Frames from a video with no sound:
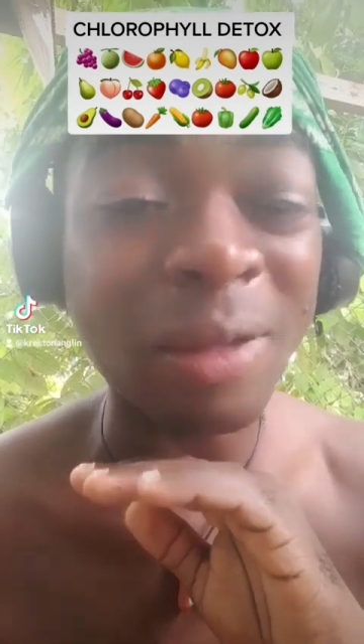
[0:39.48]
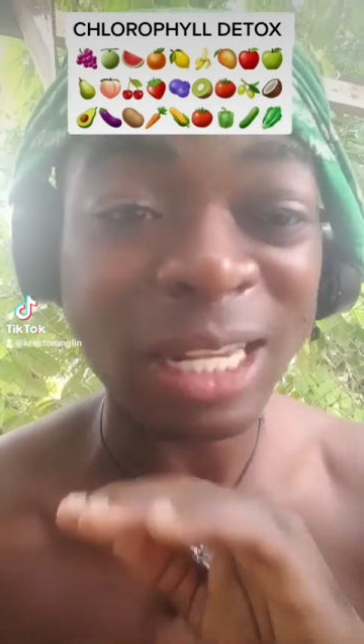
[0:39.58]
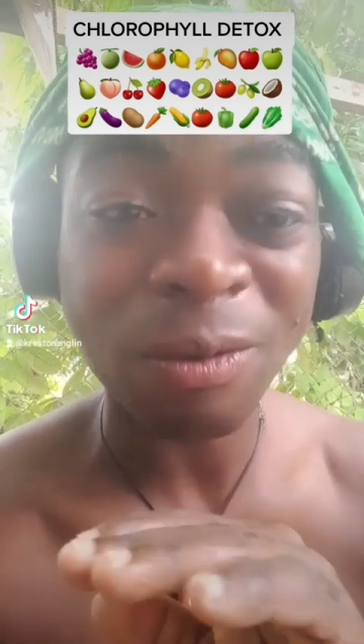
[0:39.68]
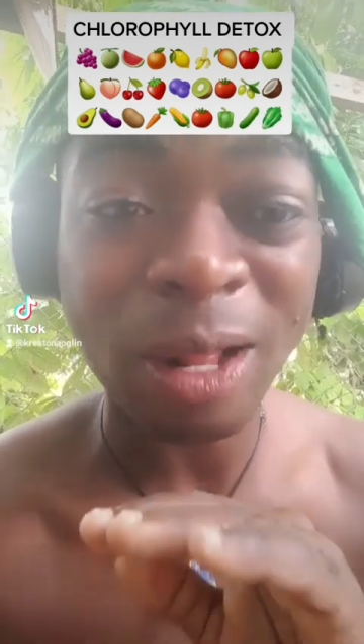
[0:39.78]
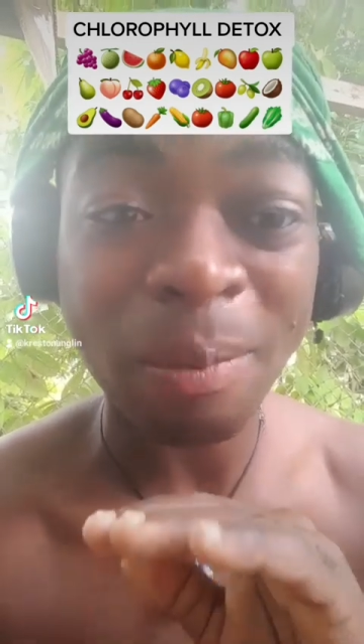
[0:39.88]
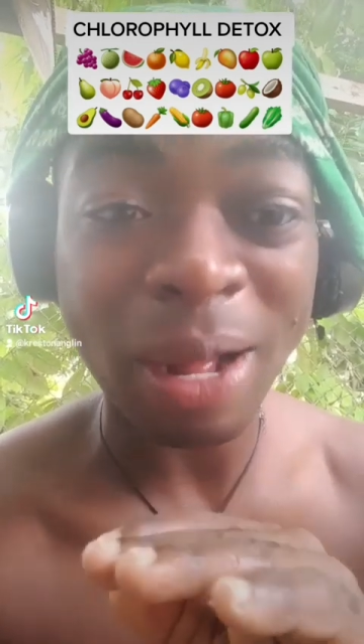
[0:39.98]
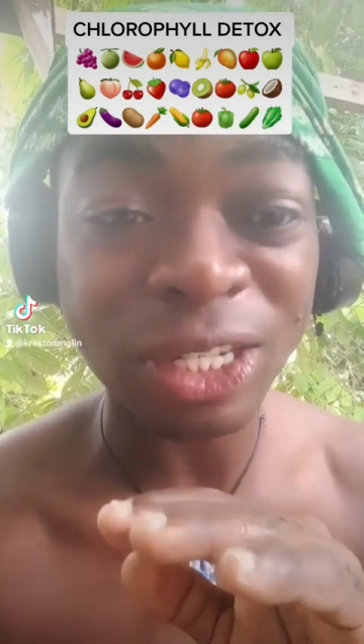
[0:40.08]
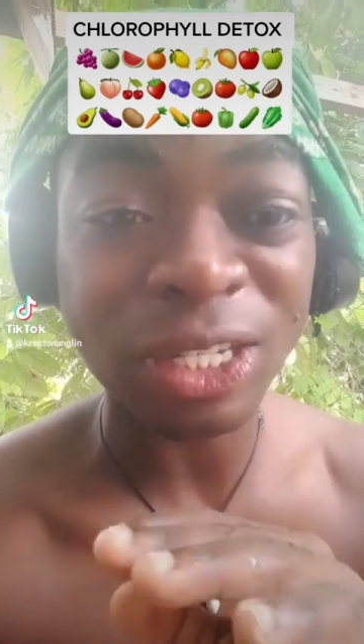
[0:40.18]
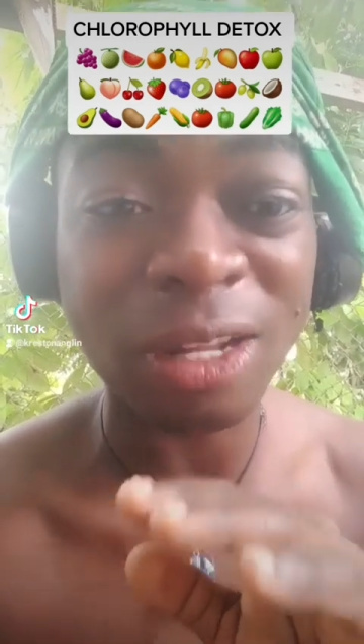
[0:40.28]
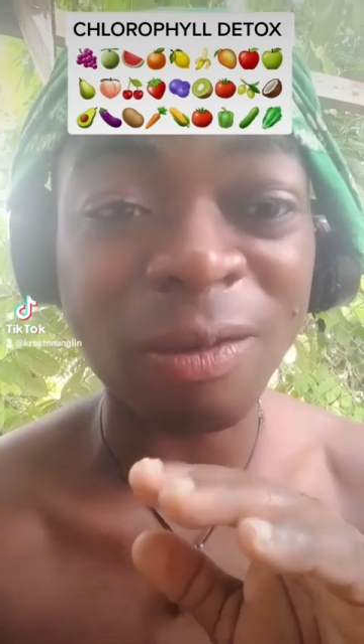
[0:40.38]
several
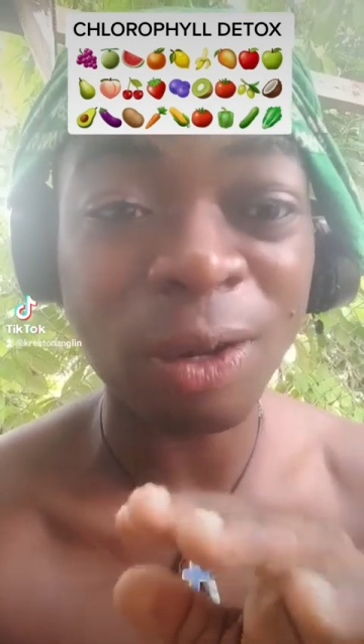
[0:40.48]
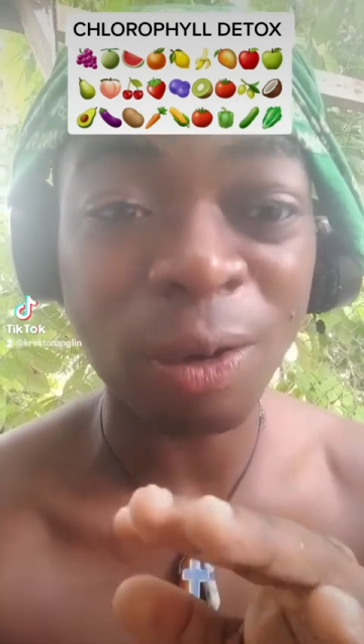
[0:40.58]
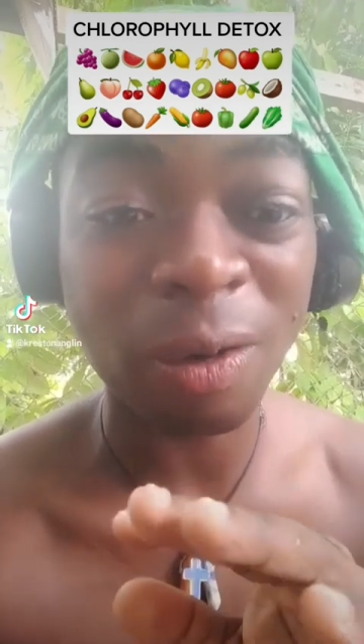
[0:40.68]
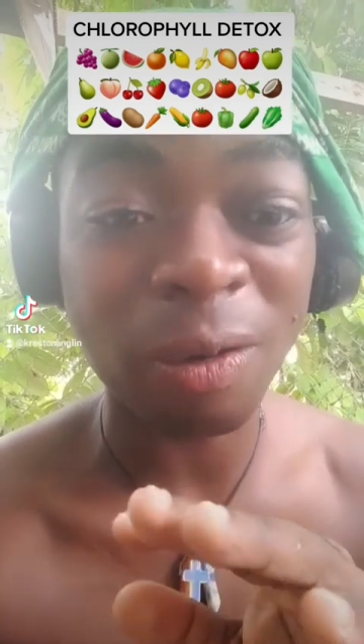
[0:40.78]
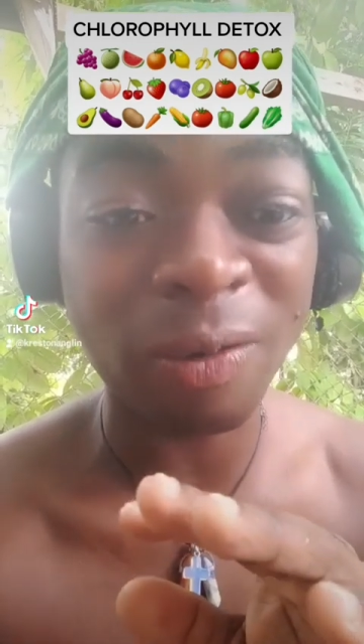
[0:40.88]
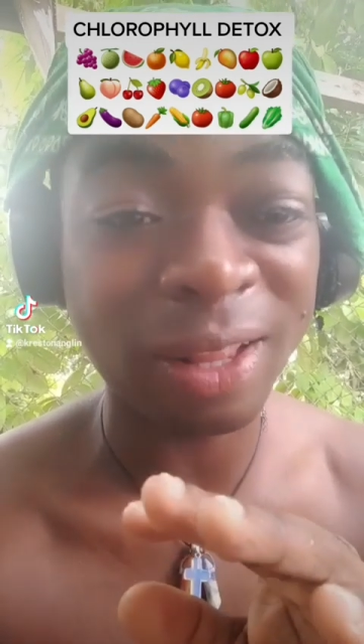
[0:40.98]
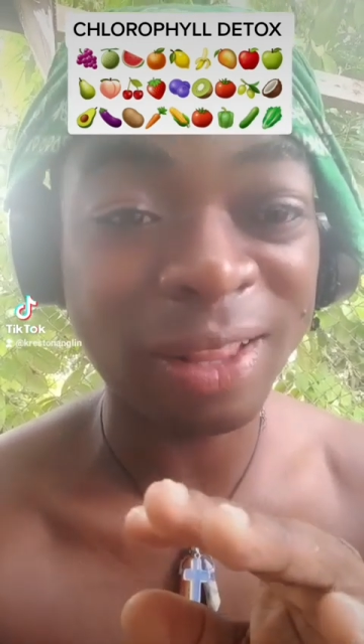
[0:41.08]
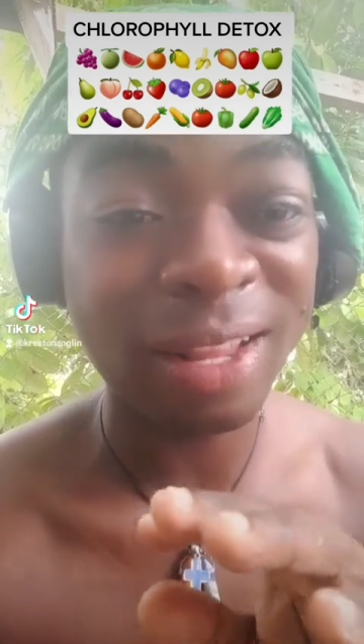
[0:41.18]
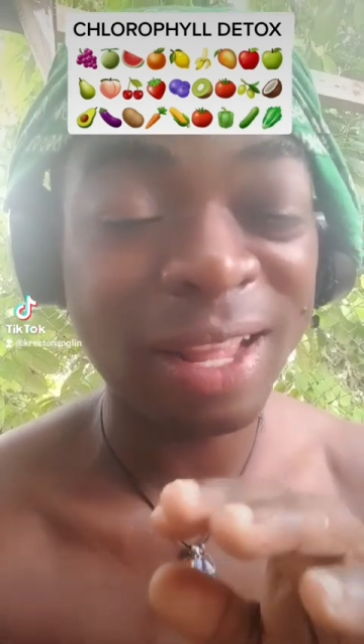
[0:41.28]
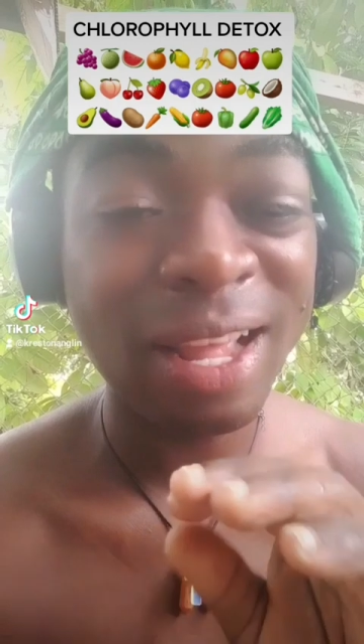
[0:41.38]
batches of chlorophyll.